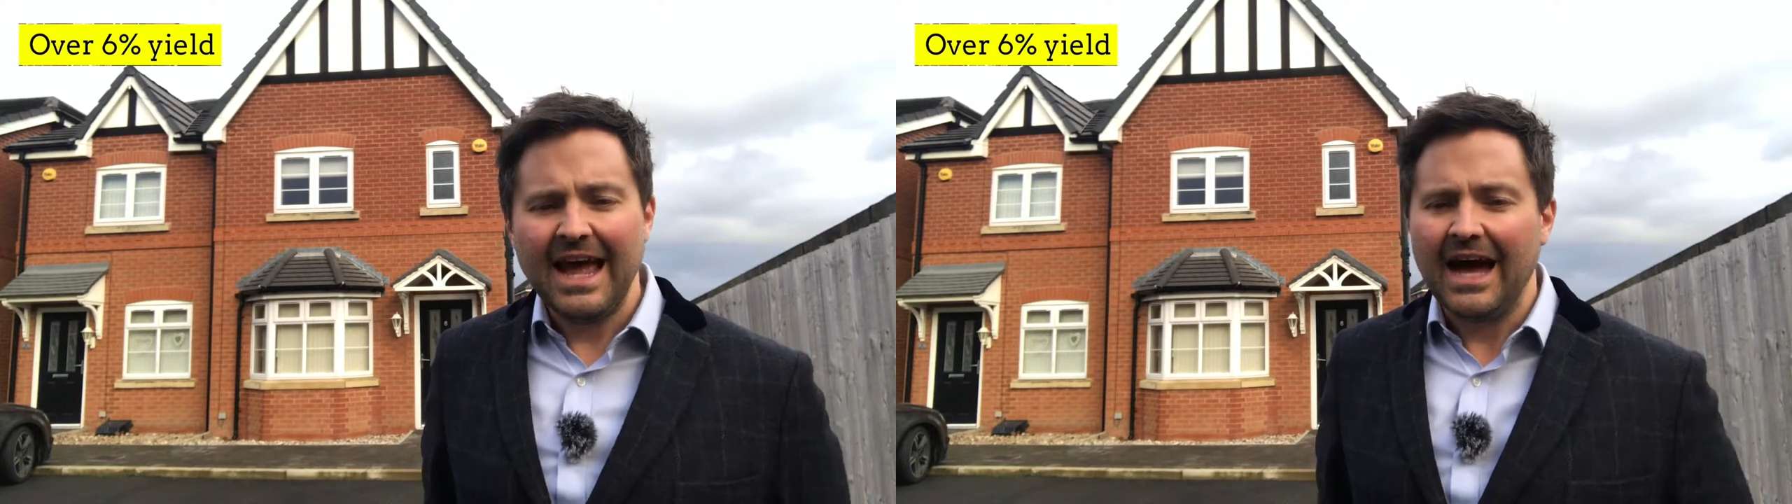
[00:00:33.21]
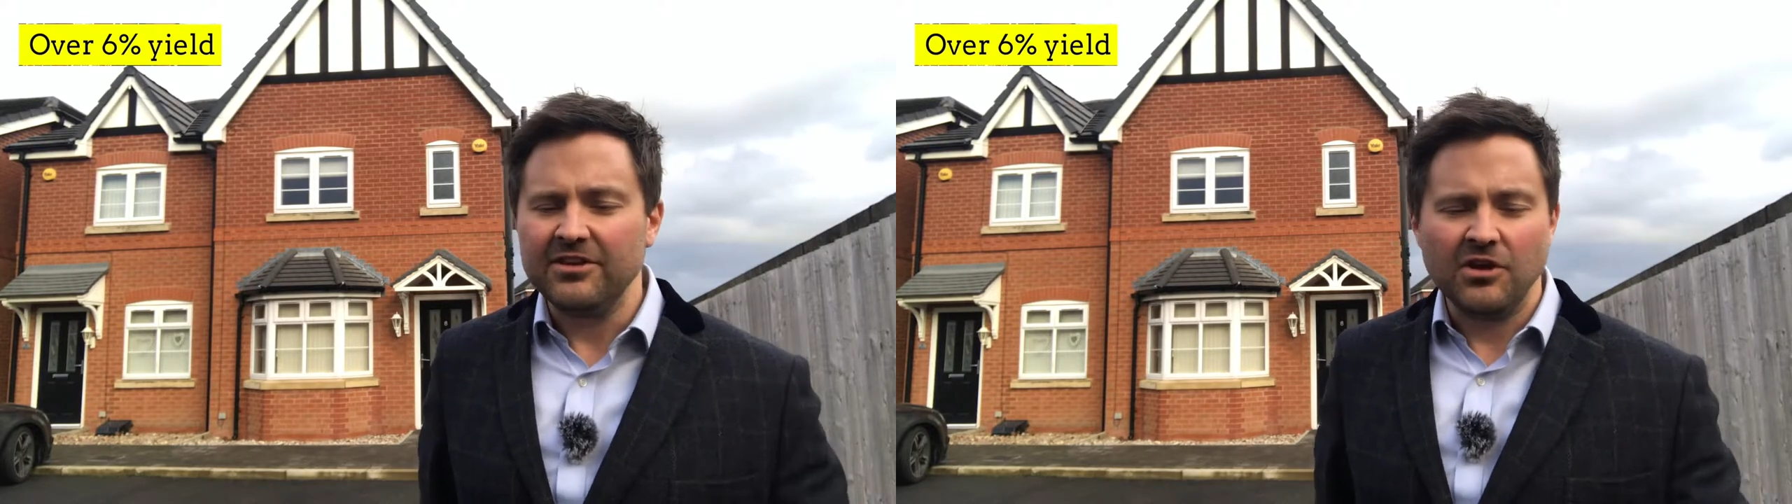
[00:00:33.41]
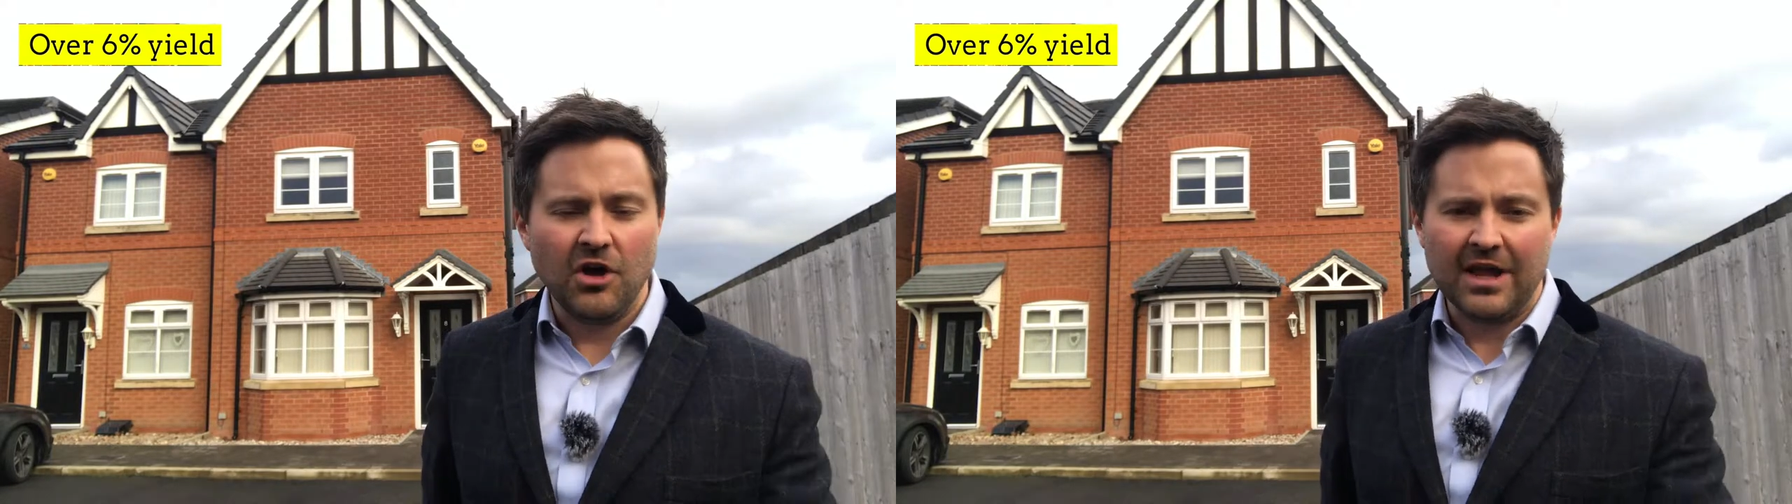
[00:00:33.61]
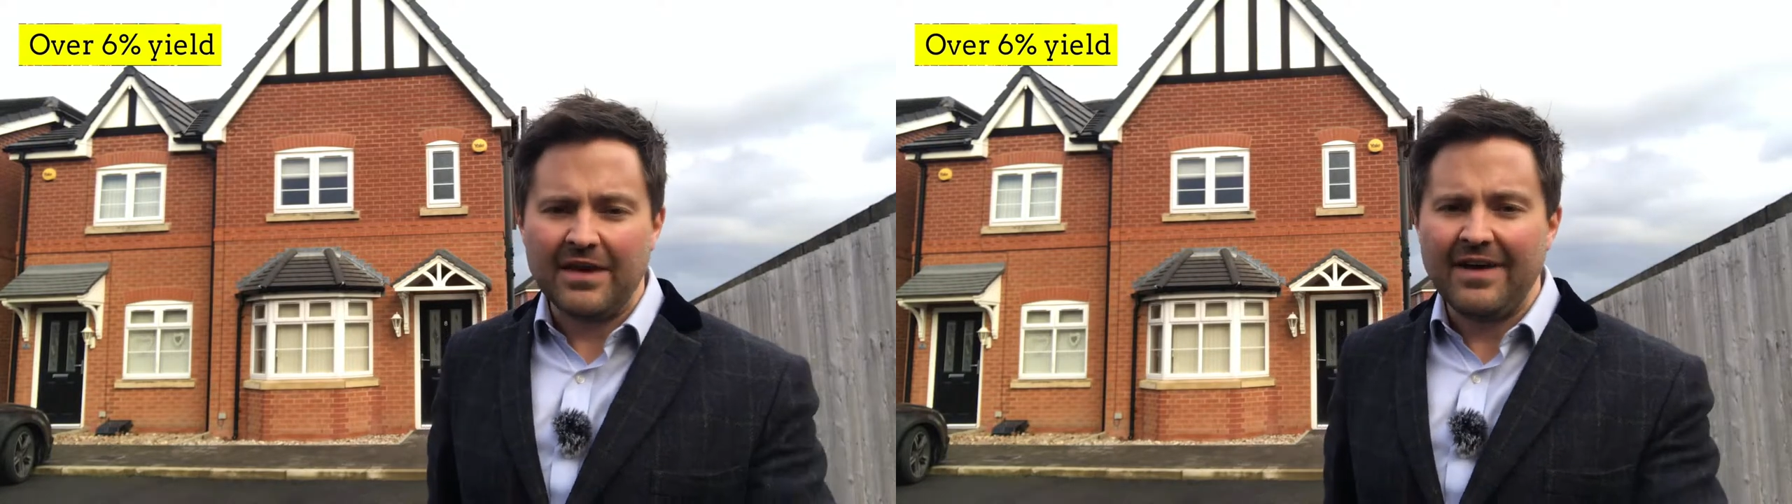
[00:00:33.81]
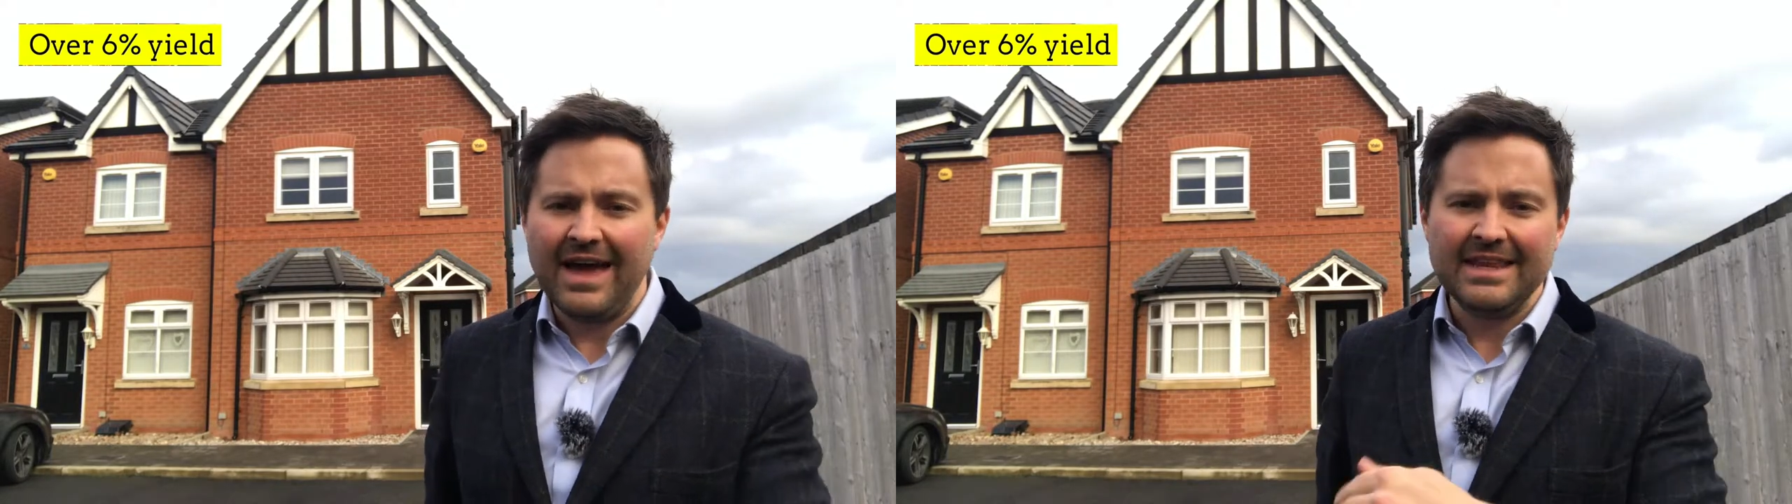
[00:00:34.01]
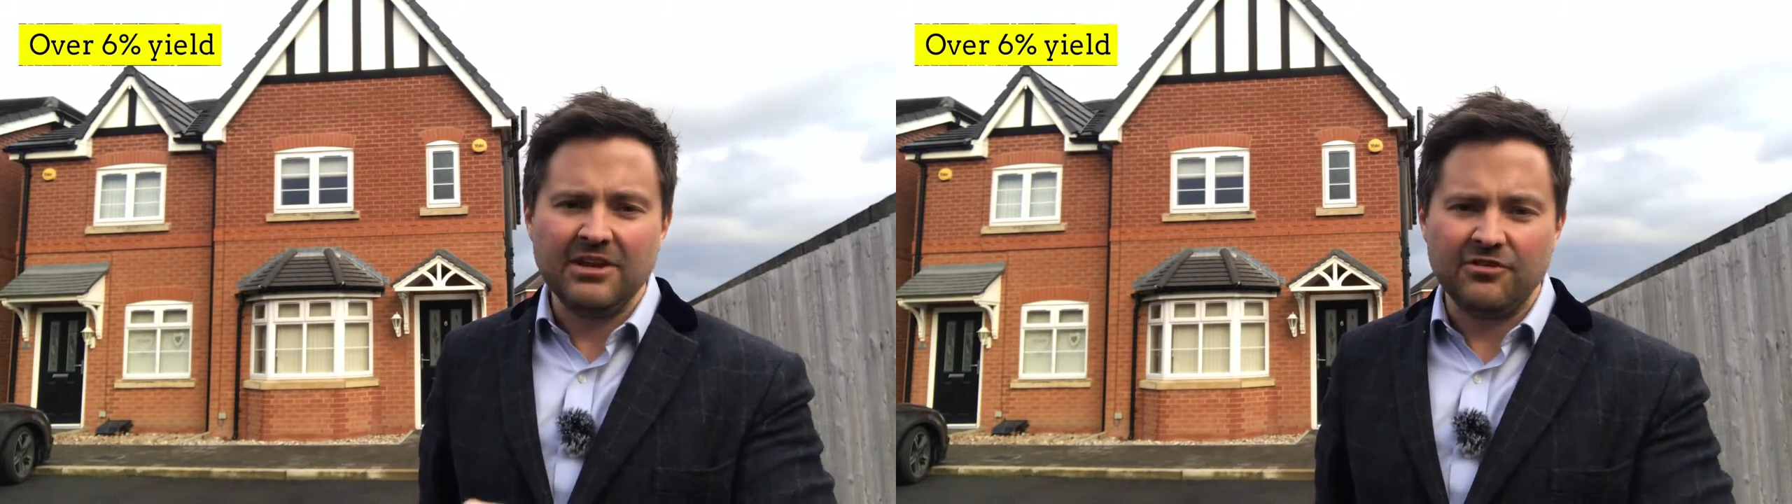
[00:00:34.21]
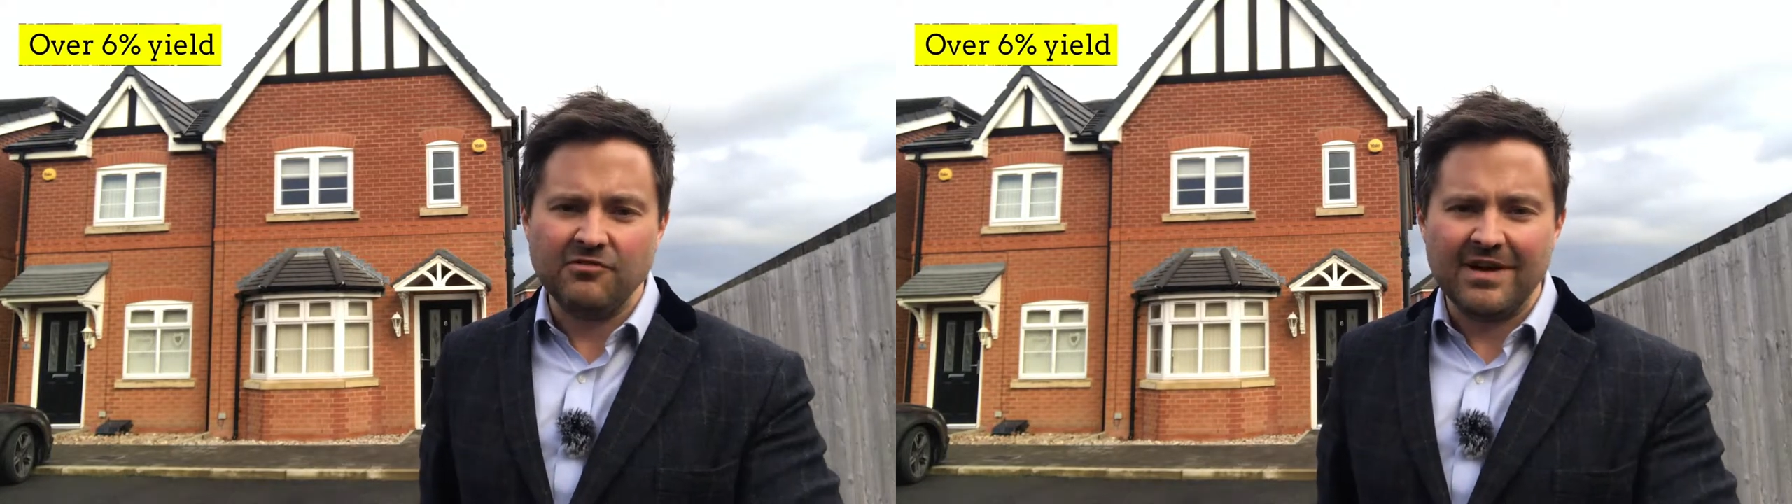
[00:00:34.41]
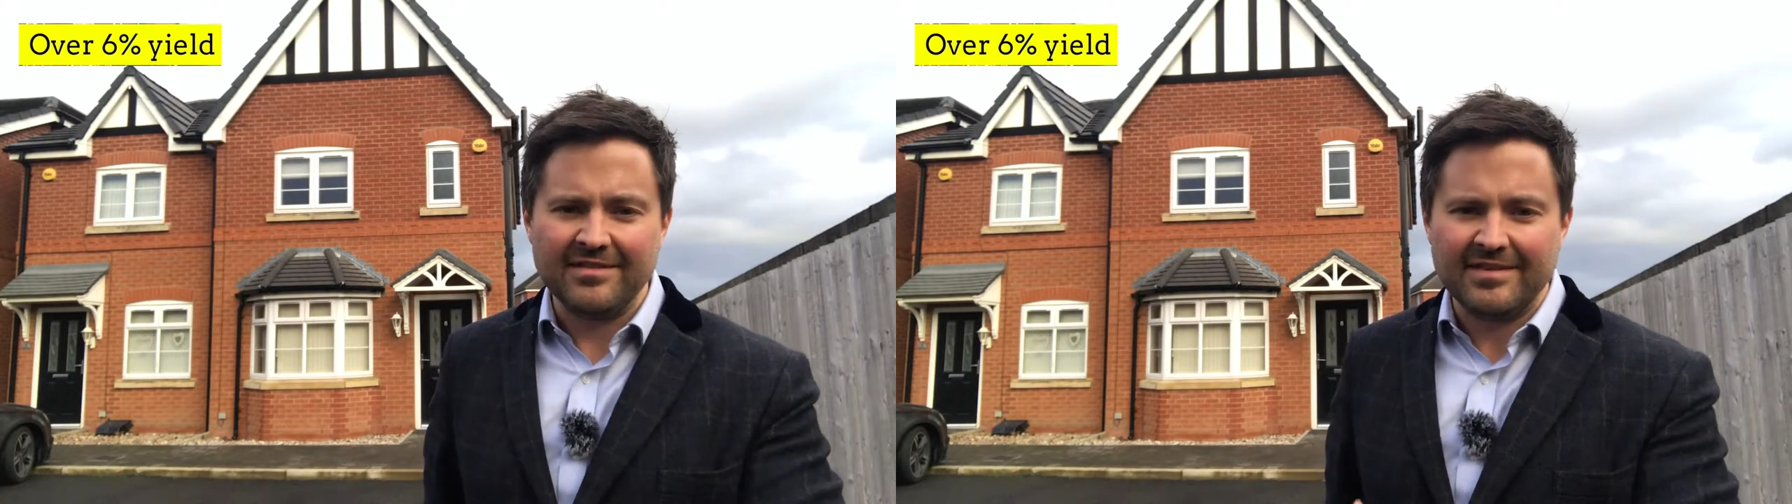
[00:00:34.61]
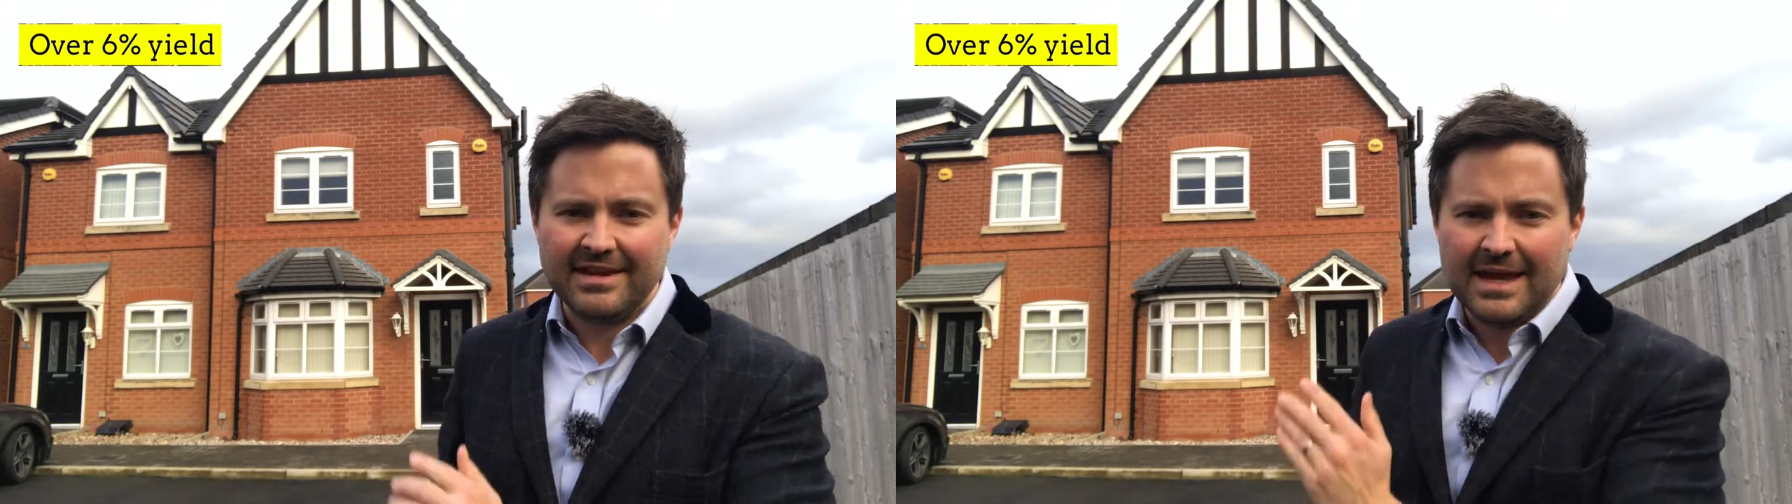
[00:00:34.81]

and you're not going to have any issue renting